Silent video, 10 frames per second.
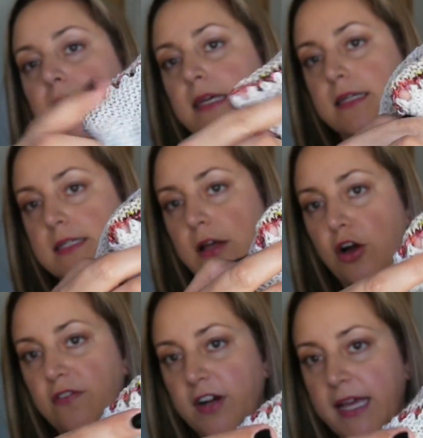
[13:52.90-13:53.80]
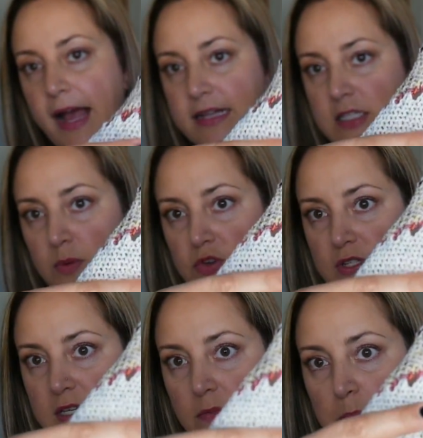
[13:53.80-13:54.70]
is Overcast, which
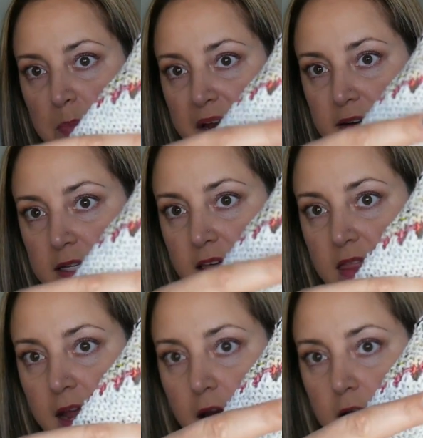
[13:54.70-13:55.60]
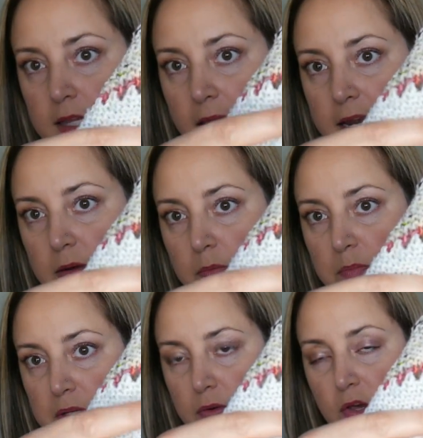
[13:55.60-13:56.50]
is a barely there light
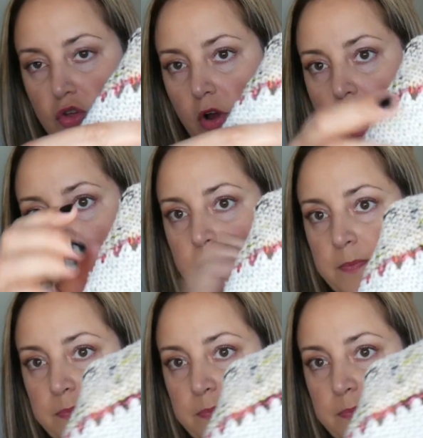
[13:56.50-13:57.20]
bluish gray.